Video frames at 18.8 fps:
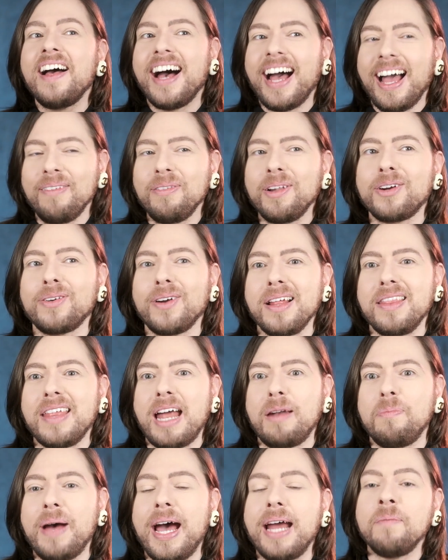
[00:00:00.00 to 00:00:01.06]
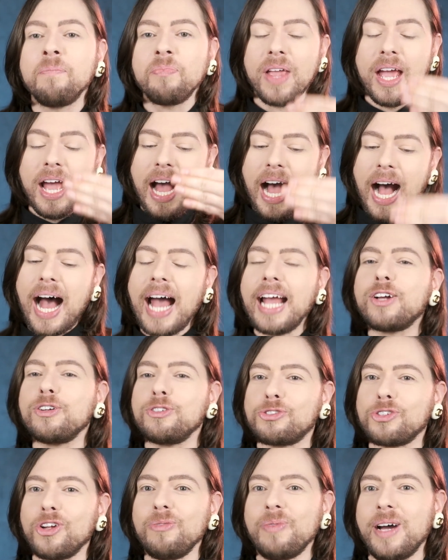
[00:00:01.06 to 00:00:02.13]
I'm literally that bad. I
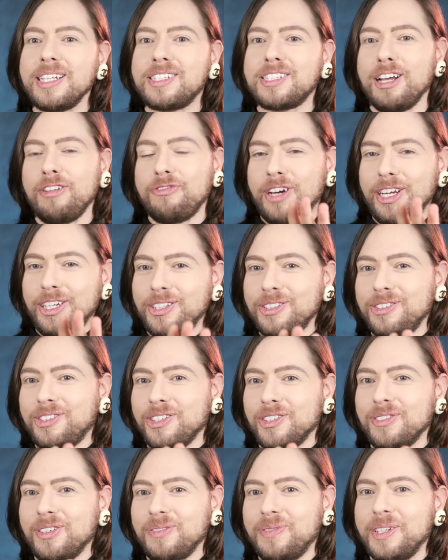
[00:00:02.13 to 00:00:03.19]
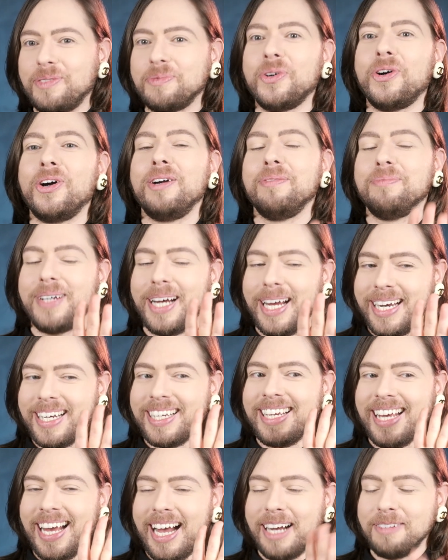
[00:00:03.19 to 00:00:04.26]
control myself on YouTube a bit more, but
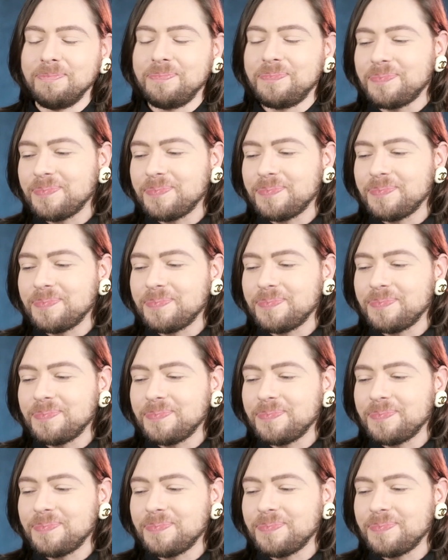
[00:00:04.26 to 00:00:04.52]
yeah.